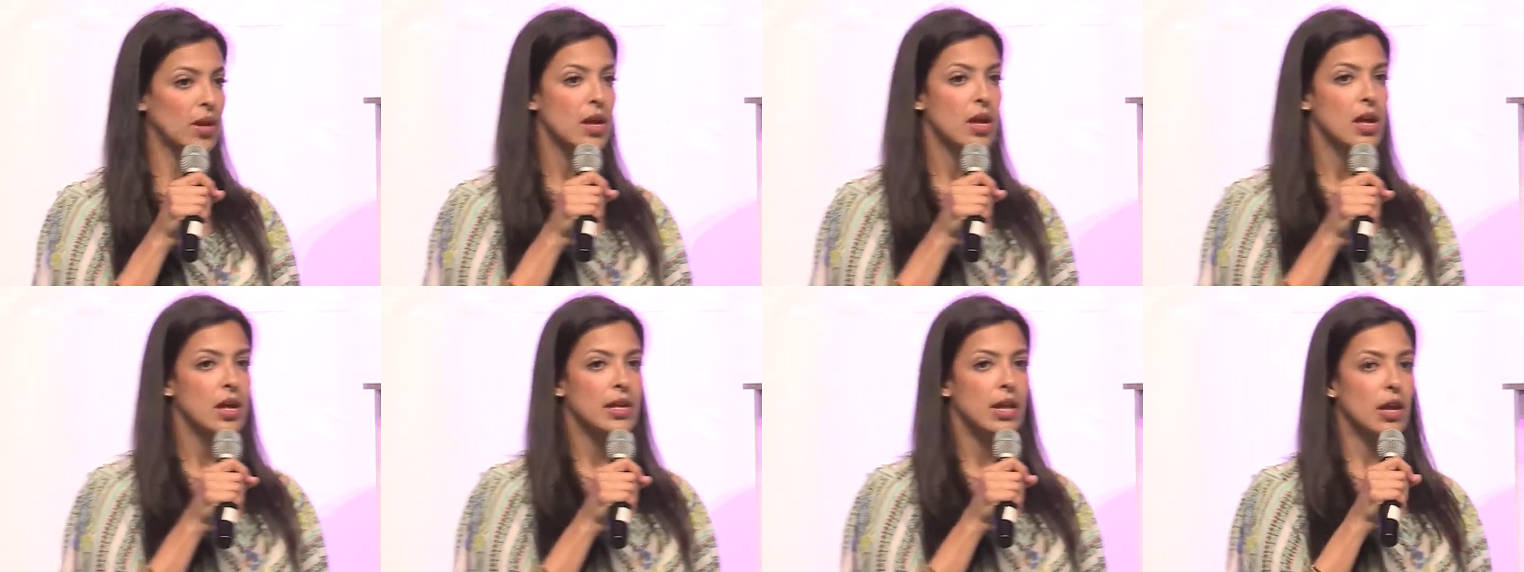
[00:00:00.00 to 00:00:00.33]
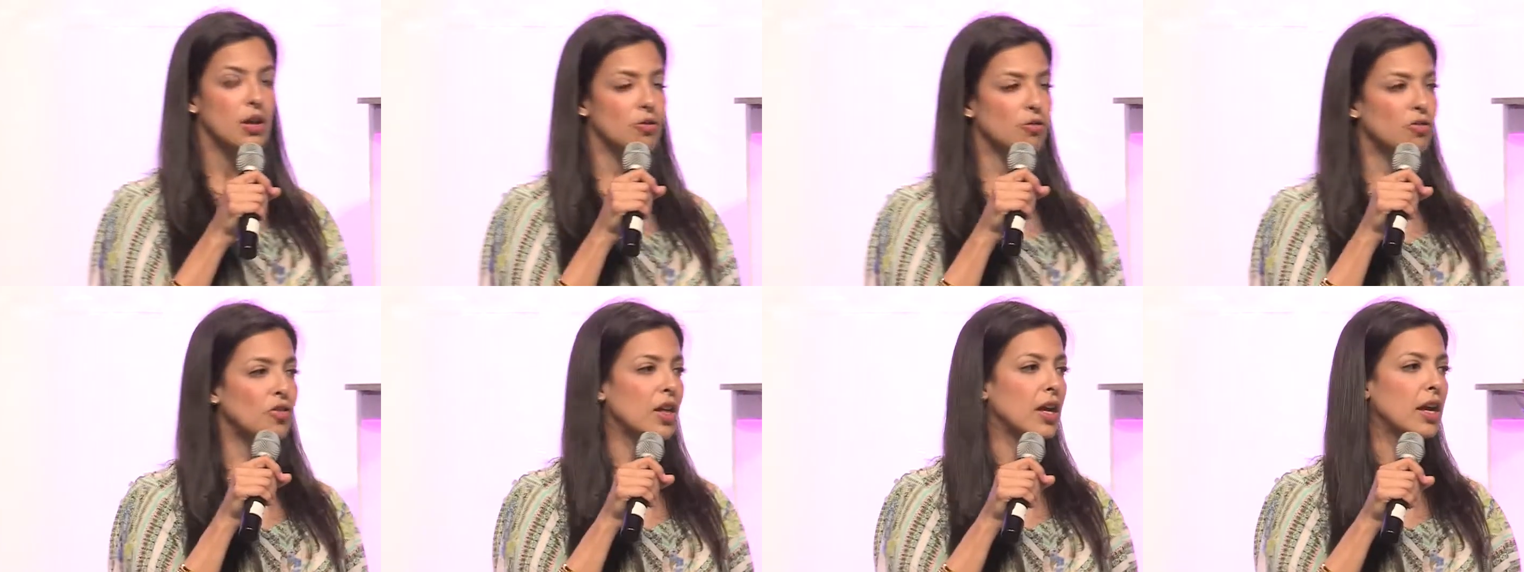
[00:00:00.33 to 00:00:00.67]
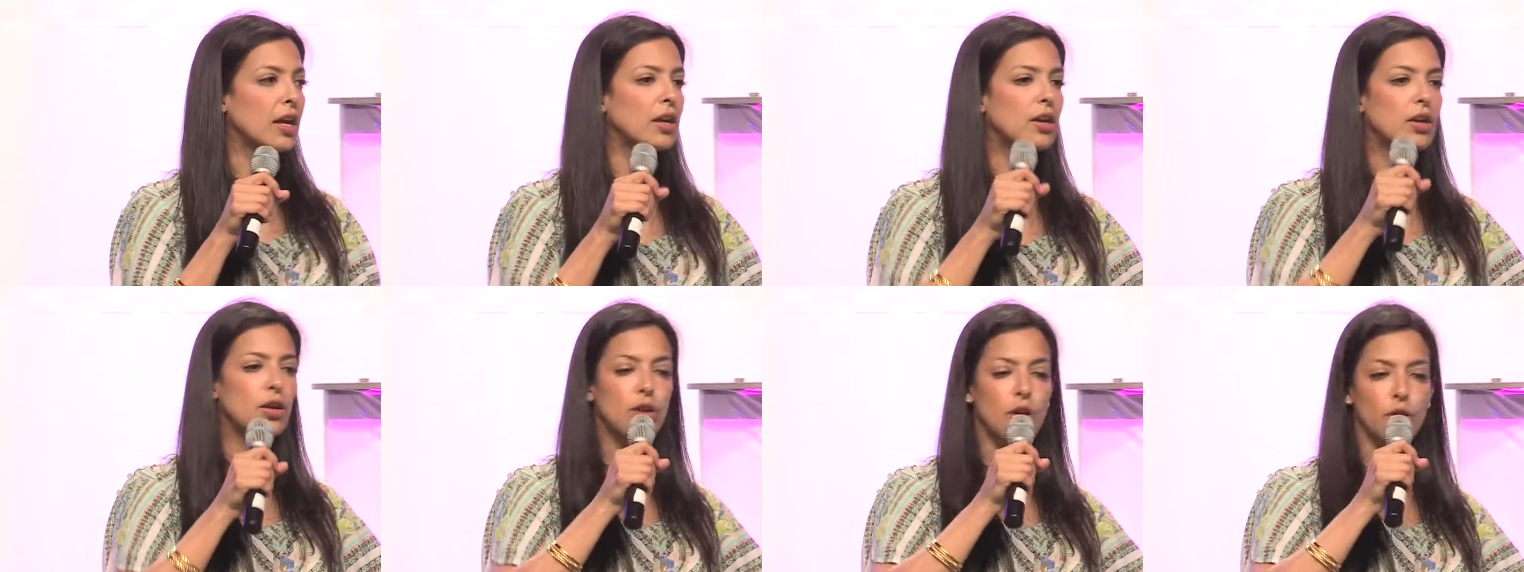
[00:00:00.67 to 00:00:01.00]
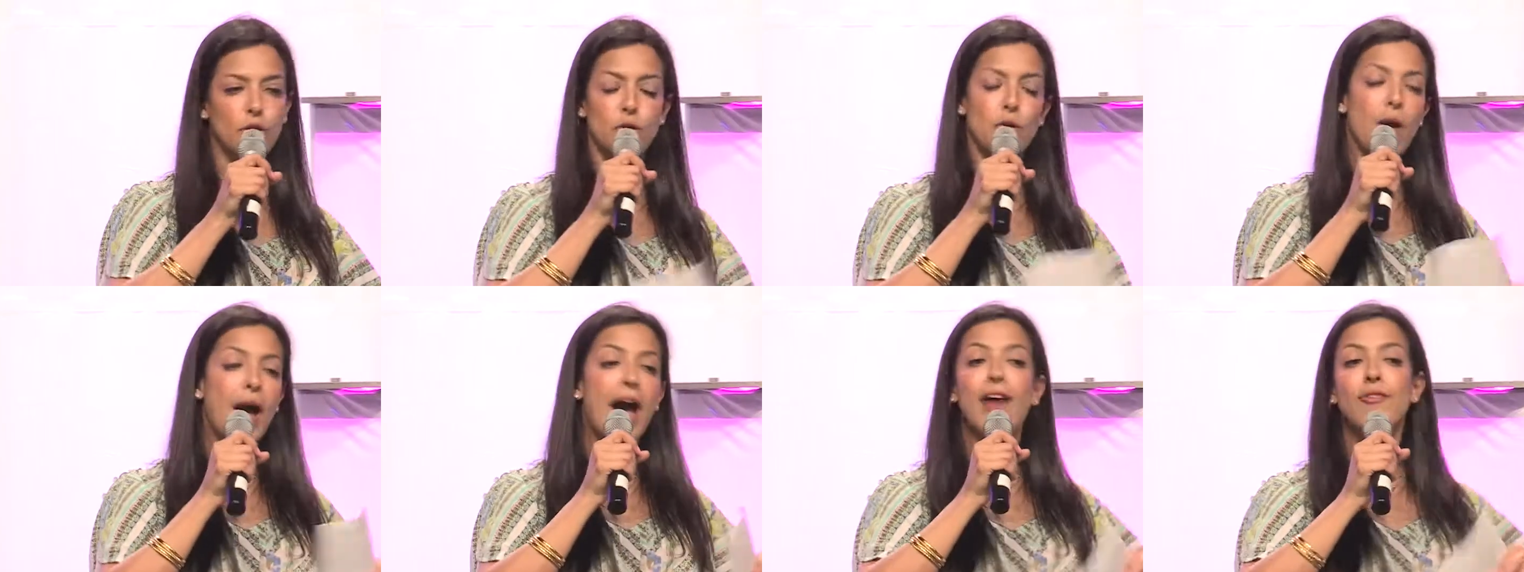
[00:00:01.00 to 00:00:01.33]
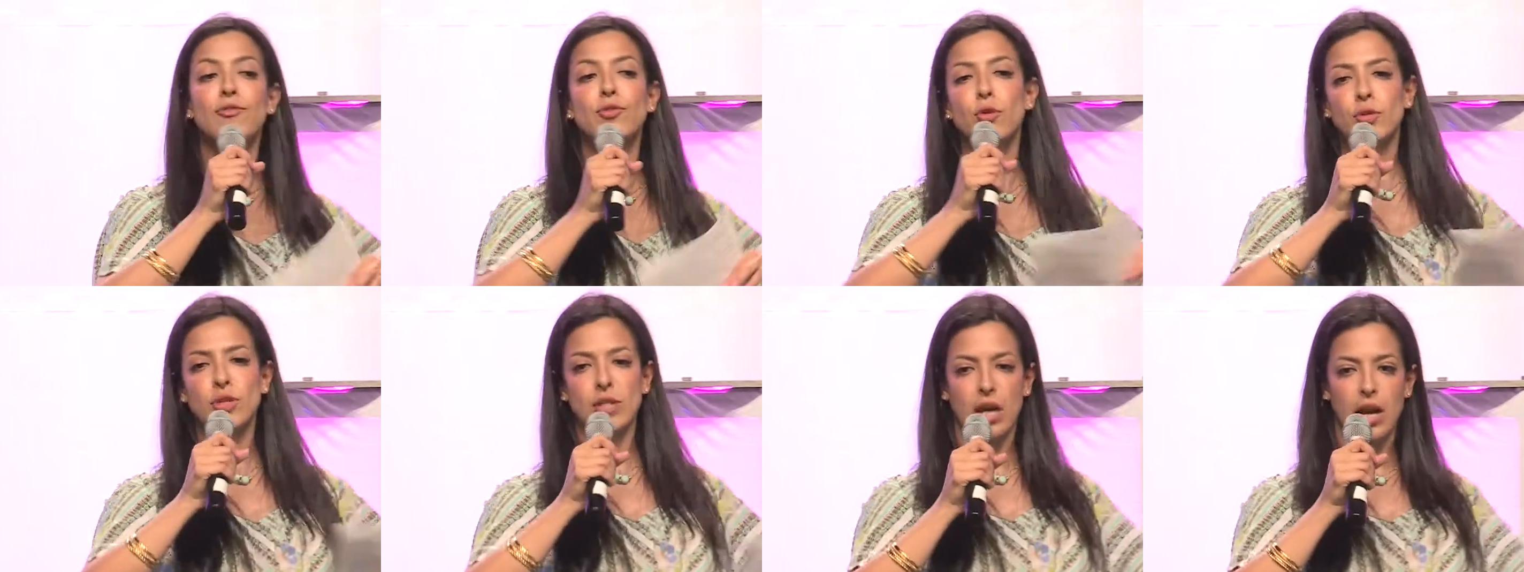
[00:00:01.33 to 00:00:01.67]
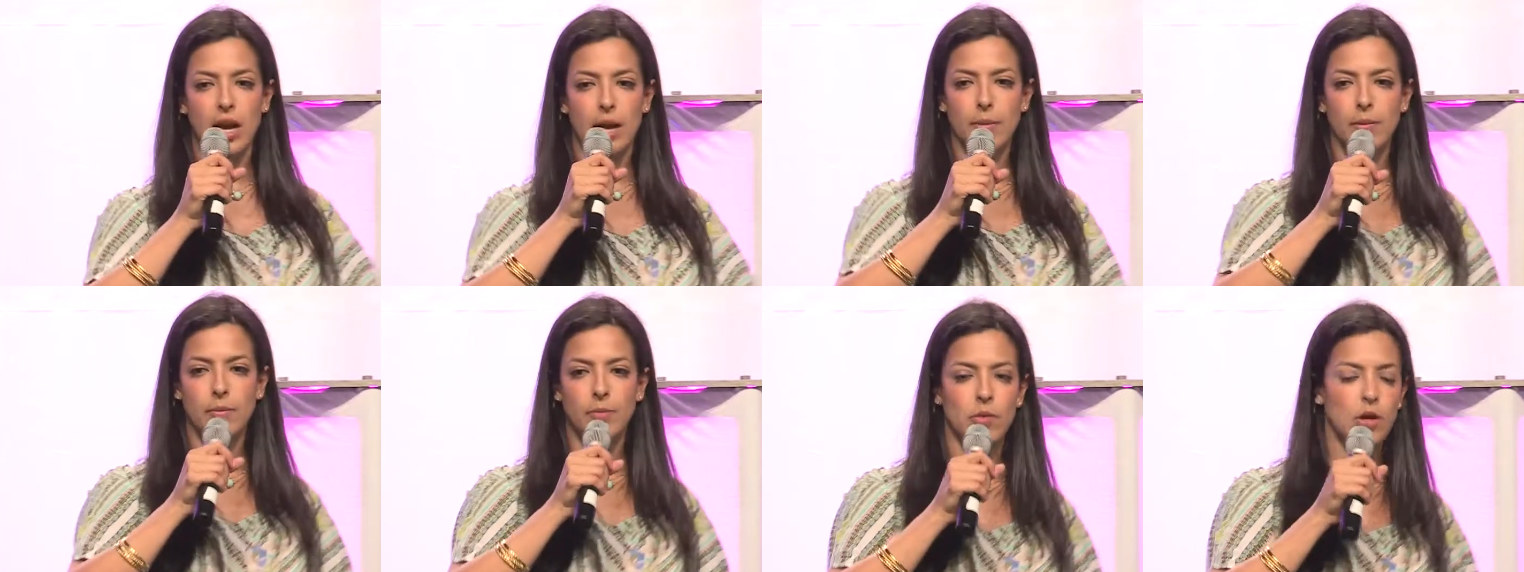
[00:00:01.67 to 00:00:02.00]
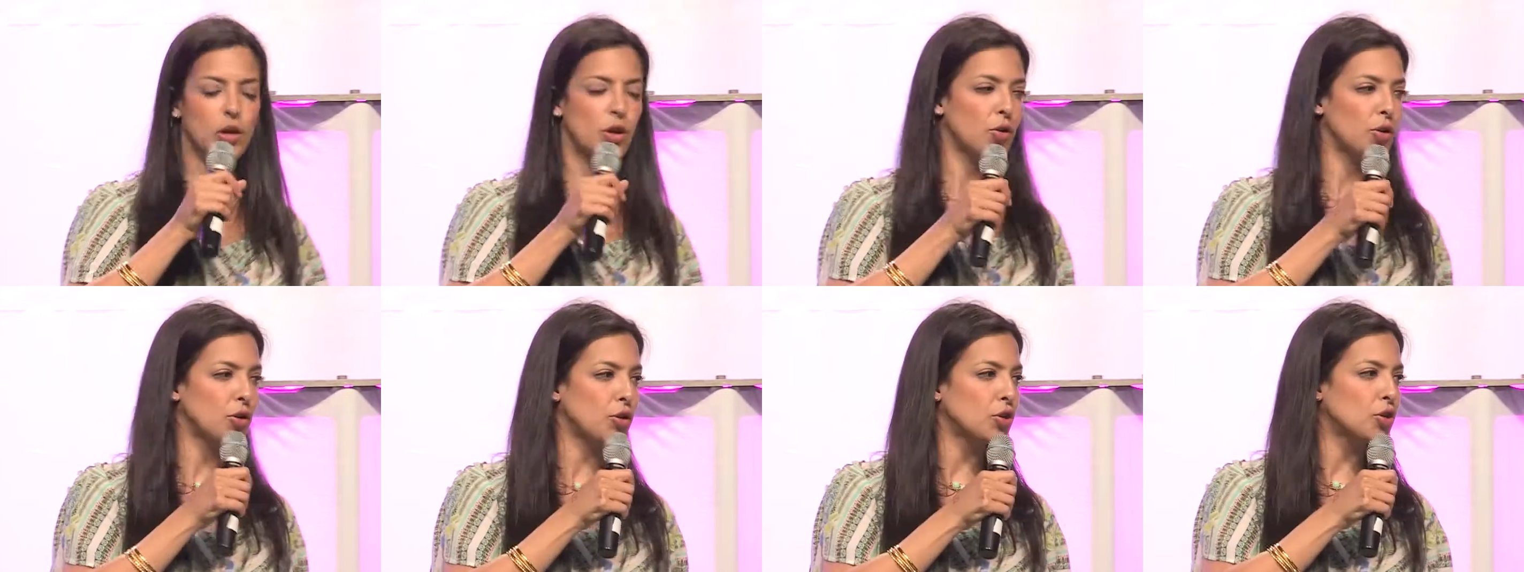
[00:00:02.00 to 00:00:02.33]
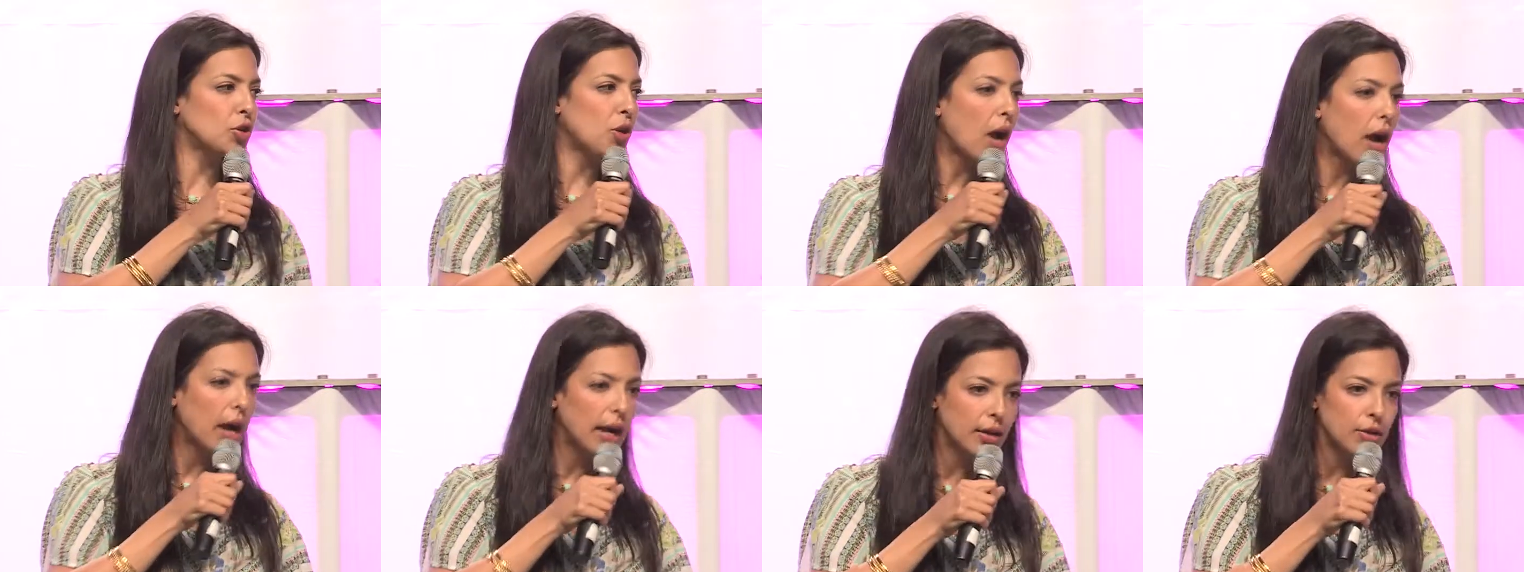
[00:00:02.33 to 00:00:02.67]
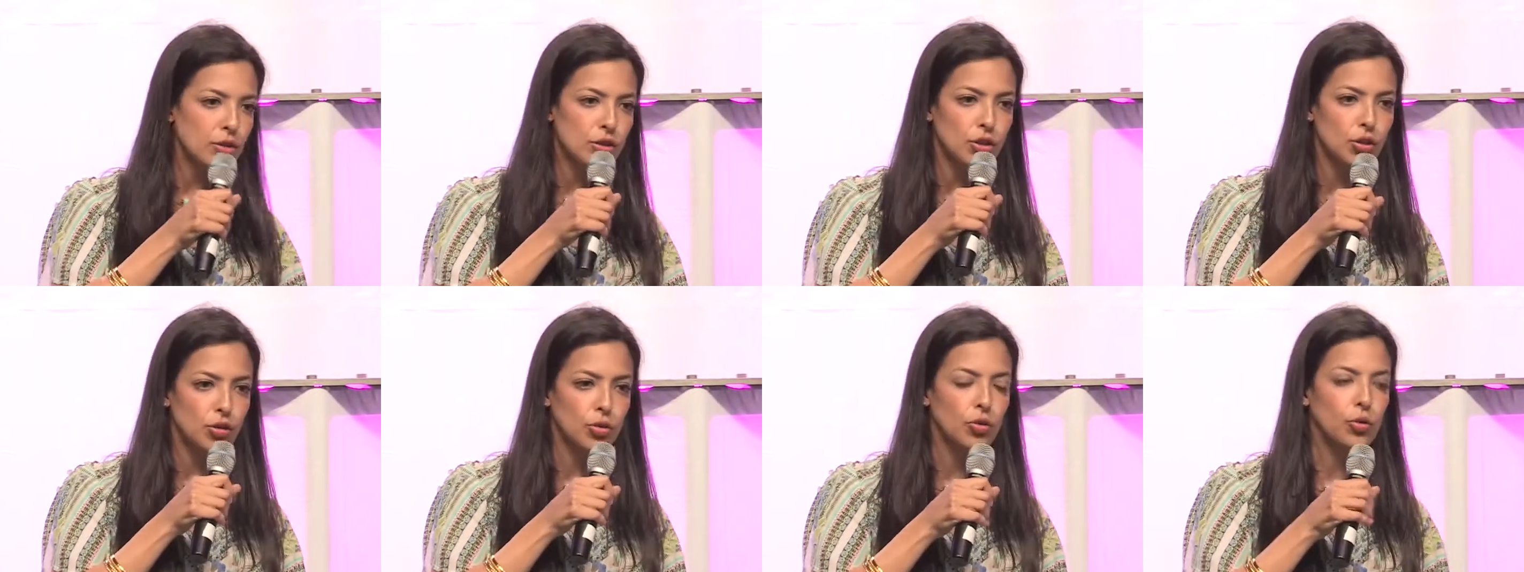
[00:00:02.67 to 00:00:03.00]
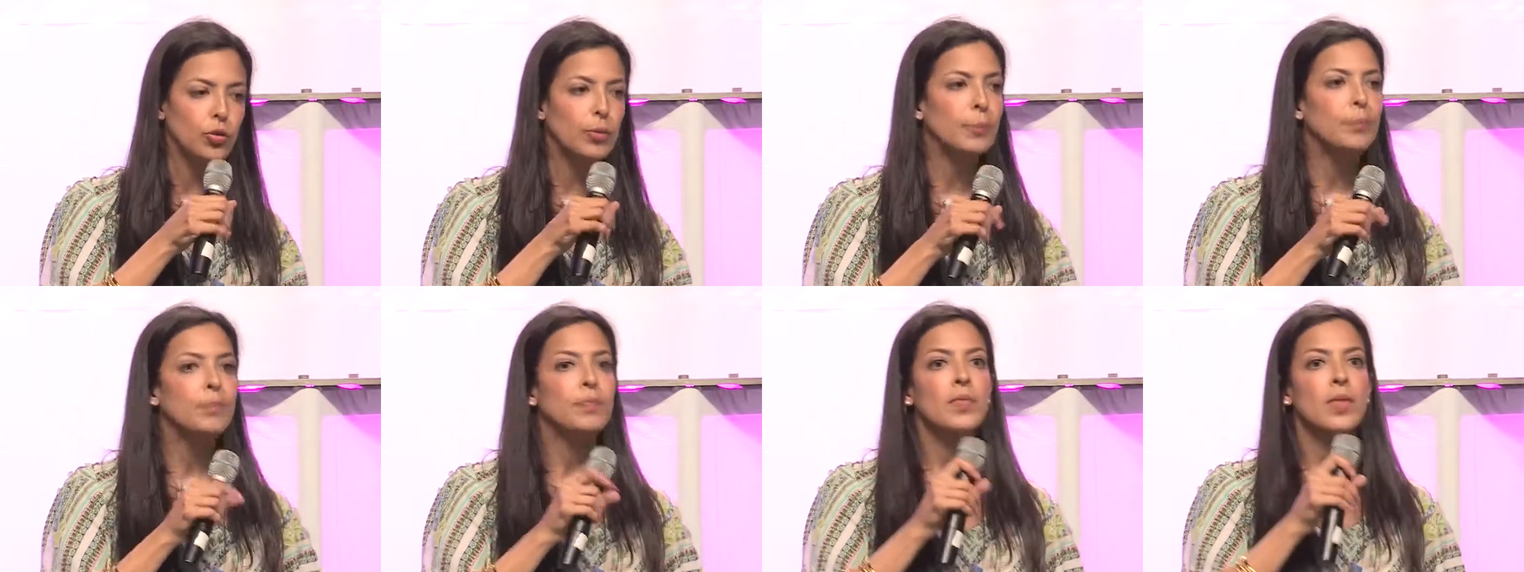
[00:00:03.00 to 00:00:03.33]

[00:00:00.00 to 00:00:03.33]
Now you think, you have no time, you're trying to